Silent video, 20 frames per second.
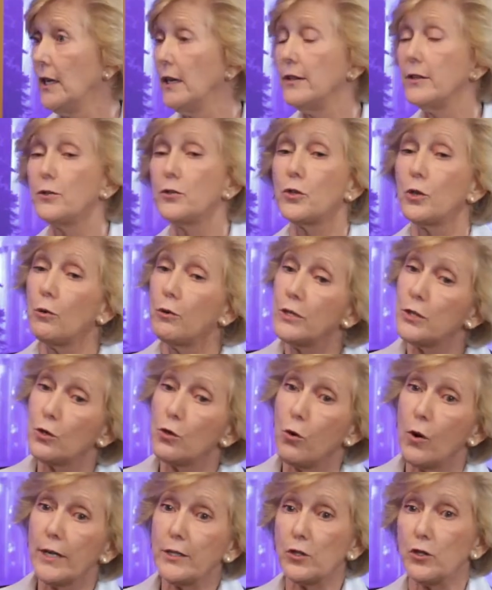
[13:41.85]
There's always a
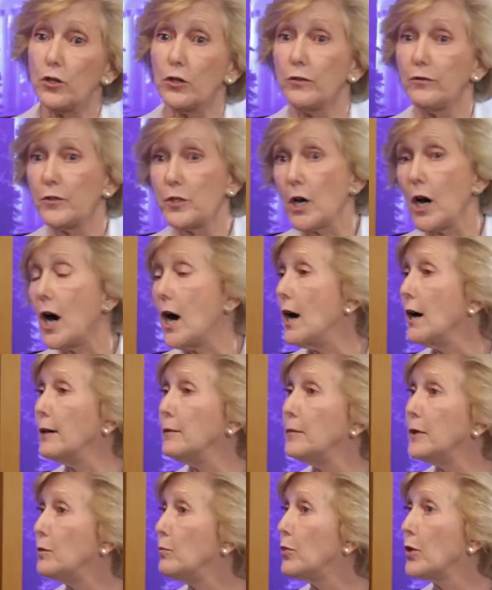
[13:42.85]
question of
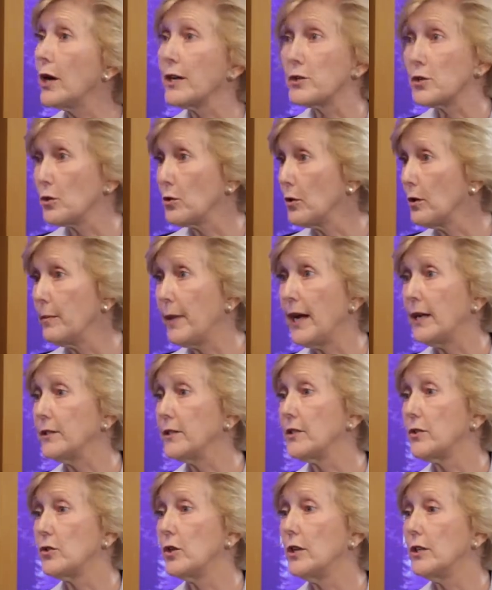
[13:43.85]
time and pressure about
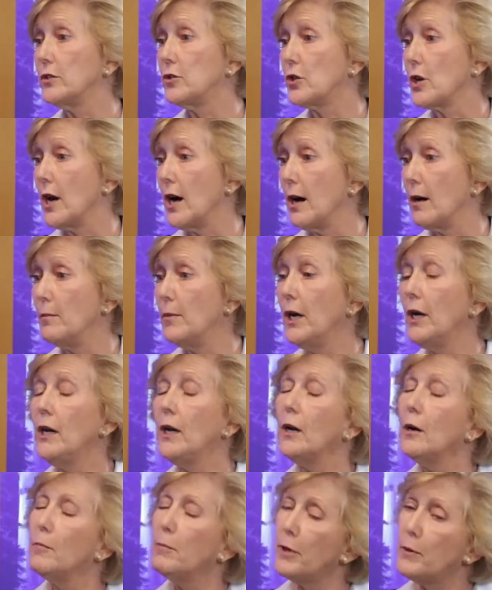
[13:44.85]
a job.
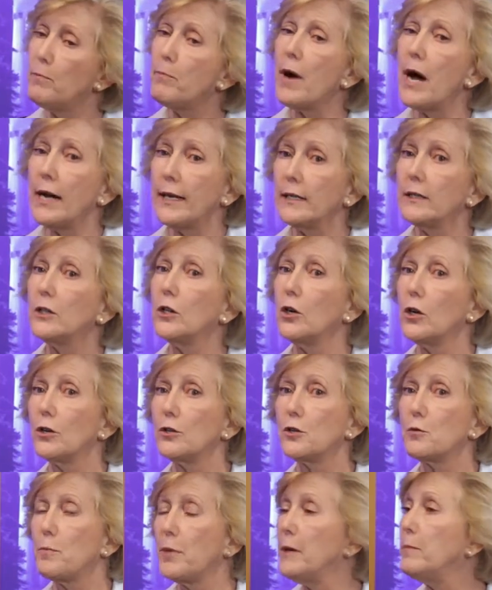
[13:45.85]
But by and
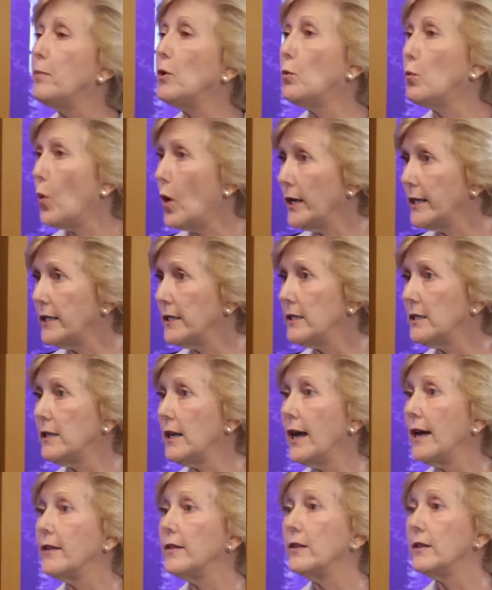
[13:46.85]
large, people want it,
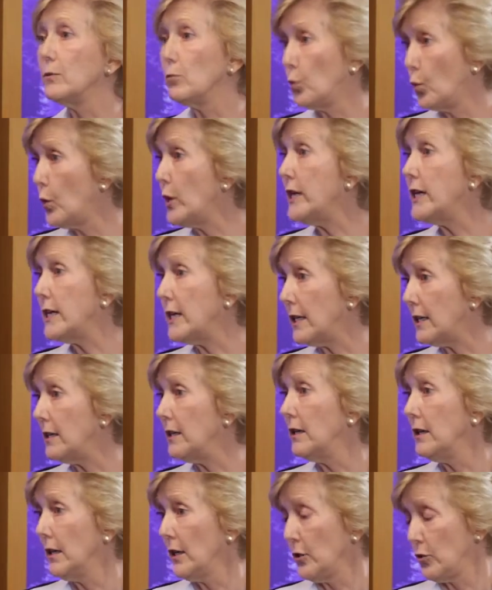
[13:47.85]
and
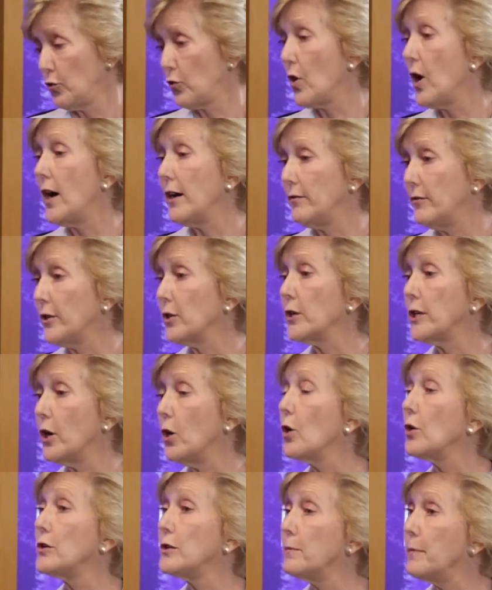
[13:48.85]
we try very
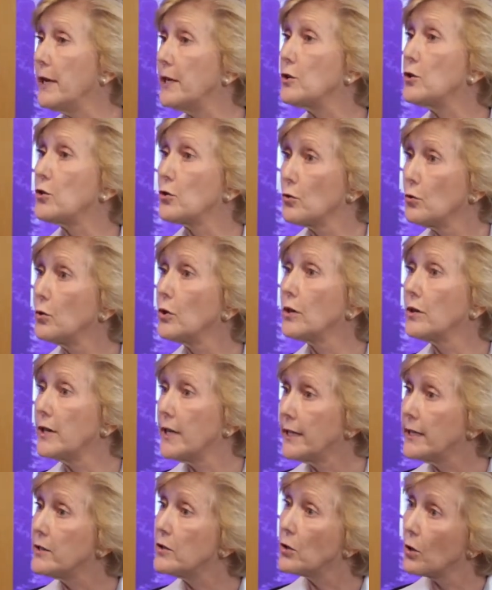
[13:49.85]
hard to make sure
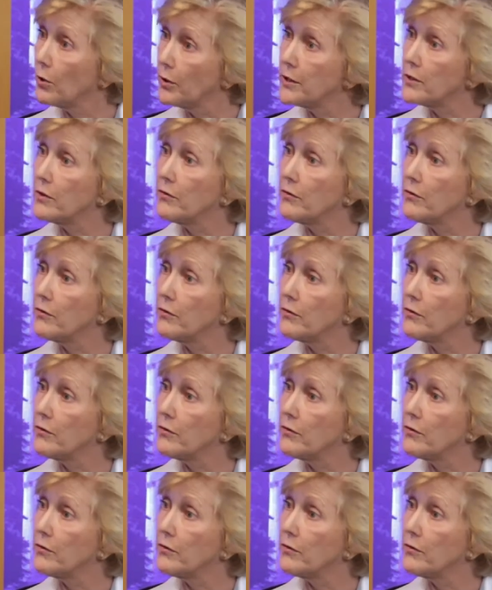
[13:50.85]
that it's always